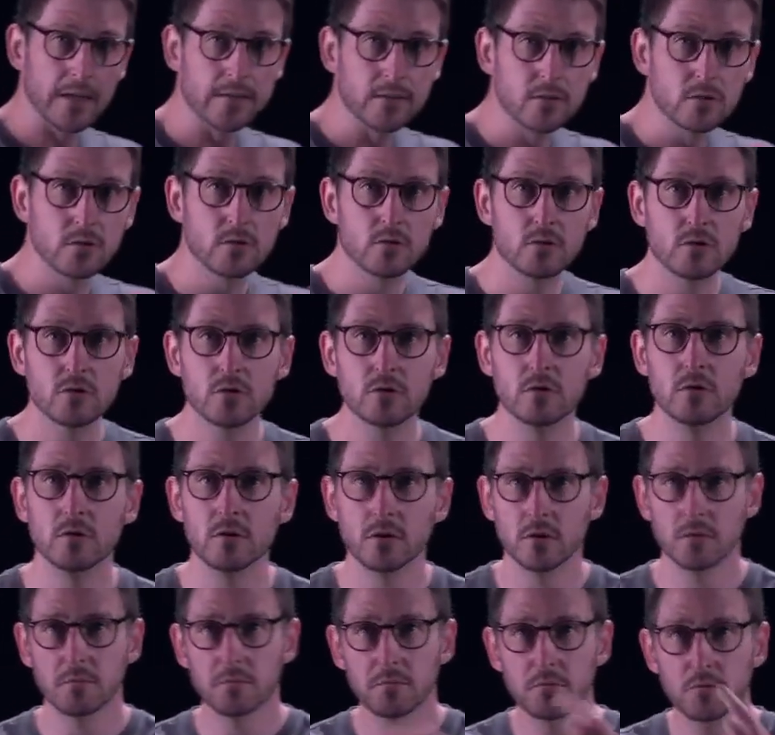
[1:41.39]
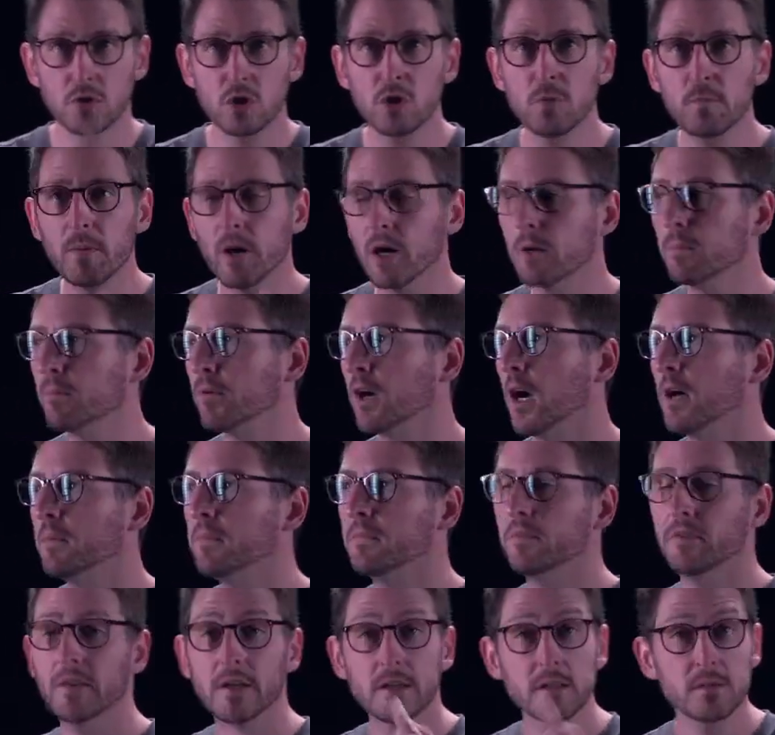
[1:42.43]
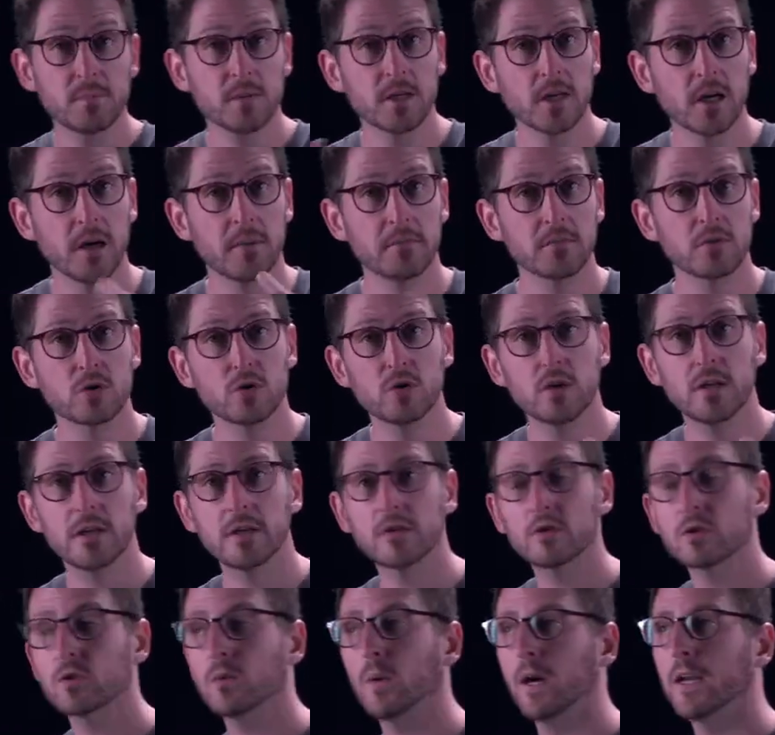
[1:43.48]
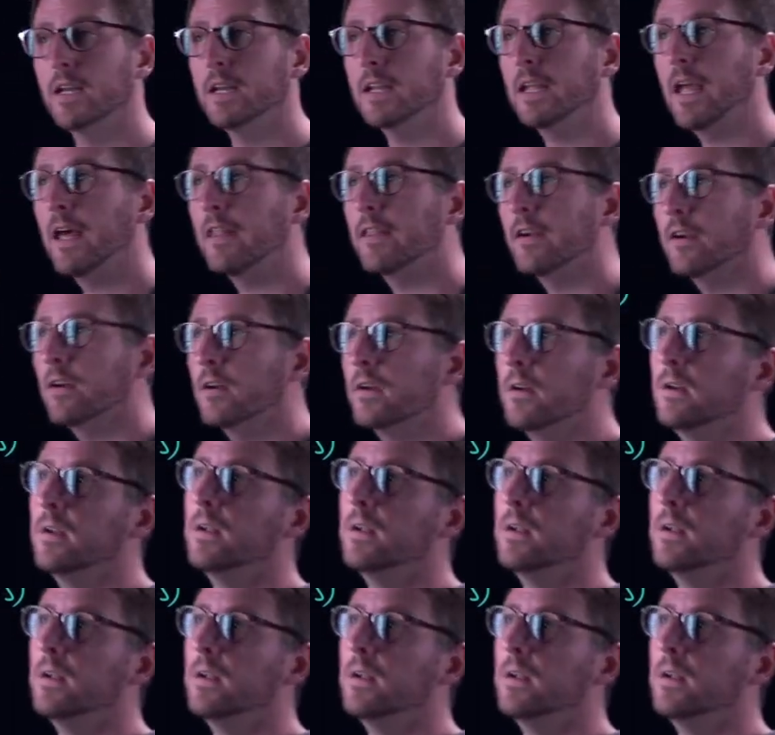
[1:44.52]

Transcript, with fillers: a two-part problem. Things become intertwined together.